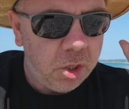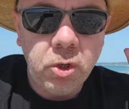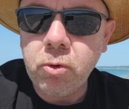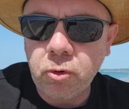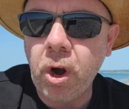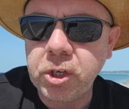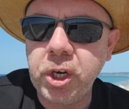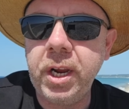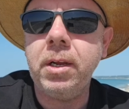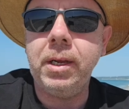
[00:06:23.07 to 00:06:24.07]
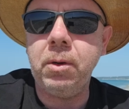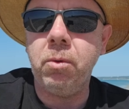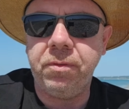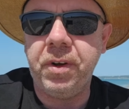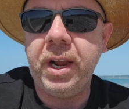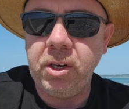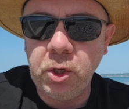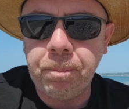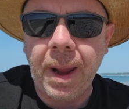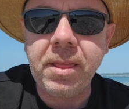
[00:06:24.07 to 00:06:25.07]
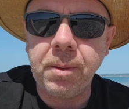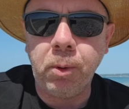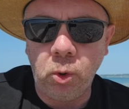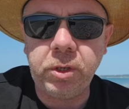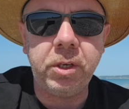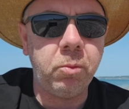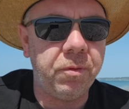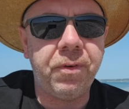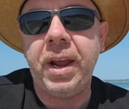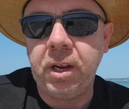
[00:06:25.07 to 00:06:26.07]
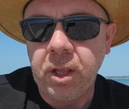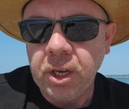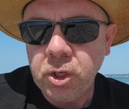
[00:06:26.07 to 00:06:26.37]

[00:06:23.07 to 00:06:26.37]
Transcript: You crush it, it will fail. You bend the board, it will fail.